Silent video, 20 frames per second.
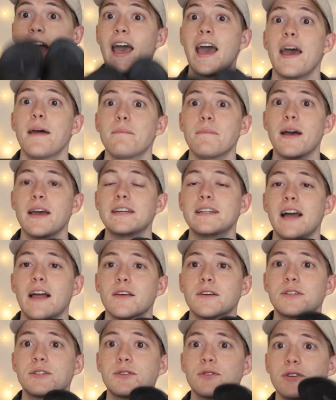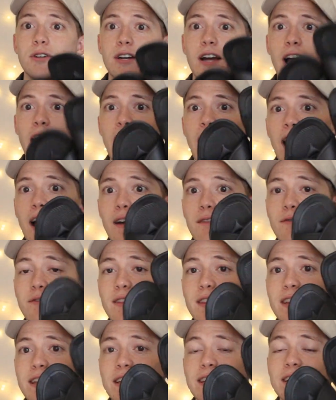At my dollar store, I
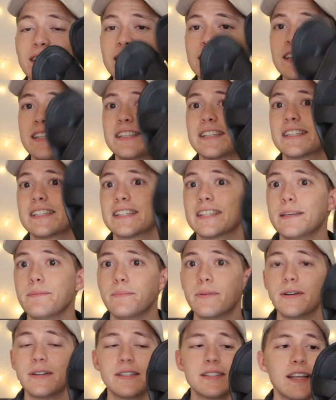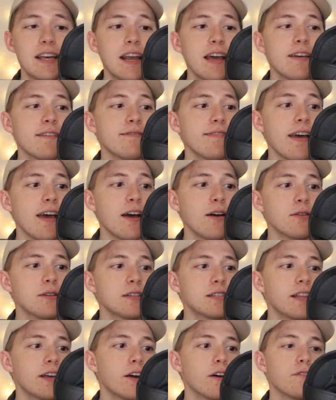have these slippers that I
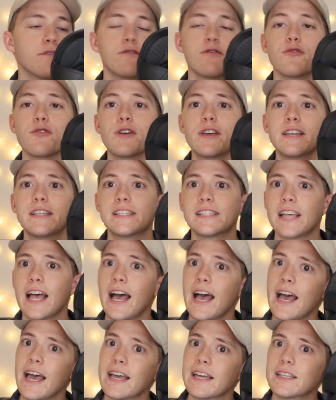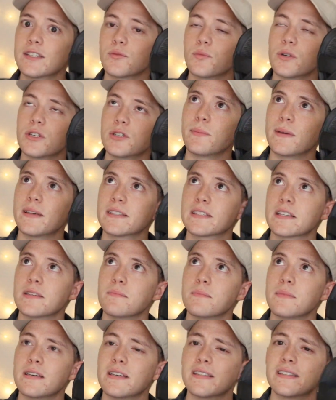found. They are free size, basically
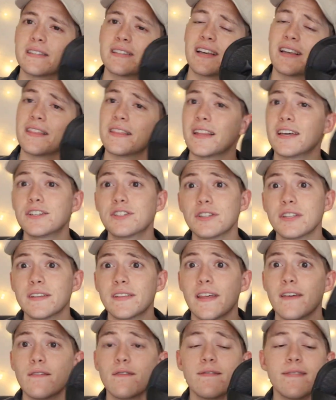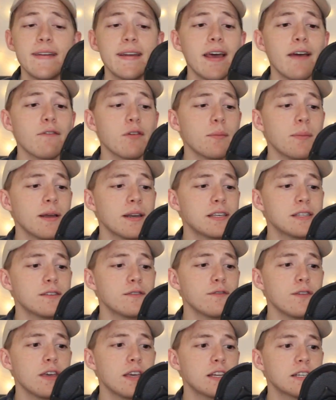means allegedly they fit everybody's
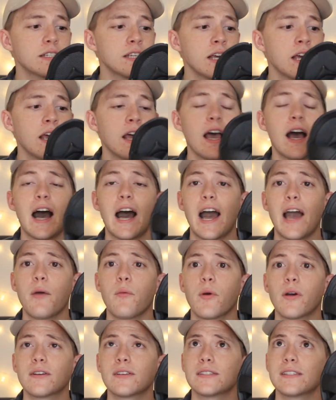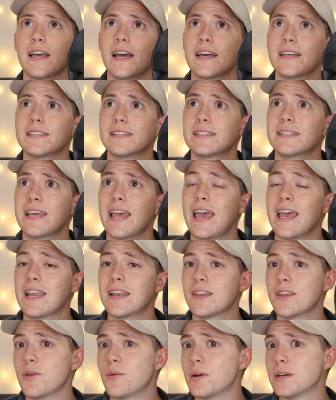feet. I wear size
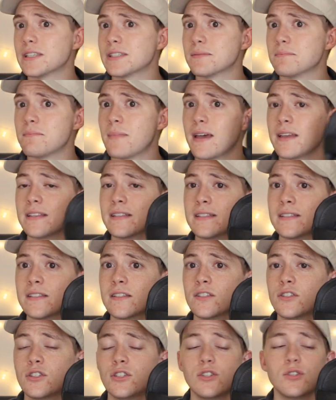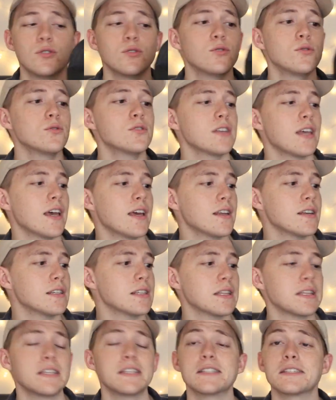10 US men's shoes, and
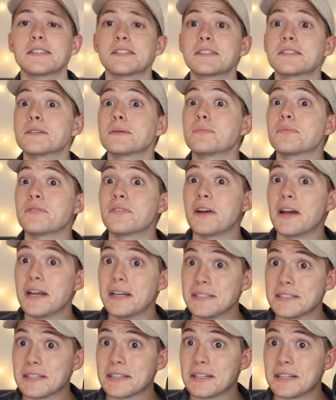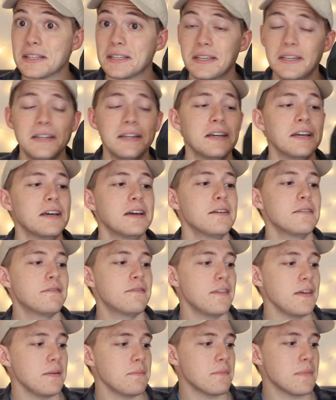these surprisingly
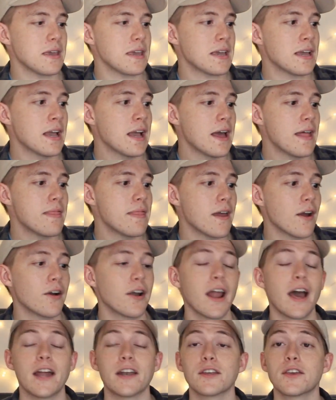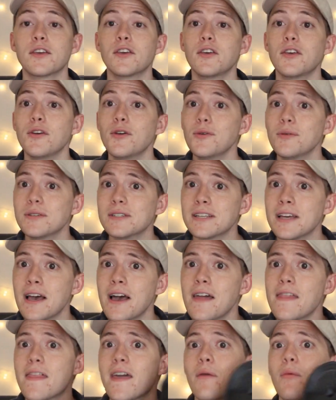fit me. They're not cute.
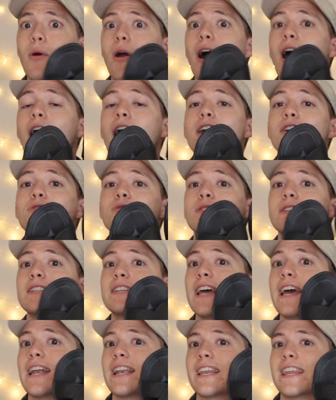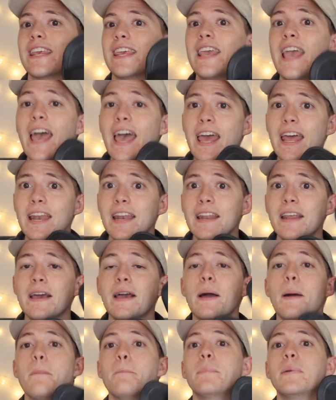They were 110 yen,
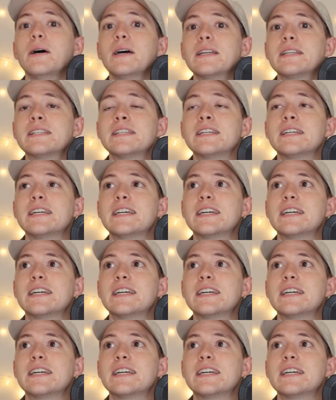but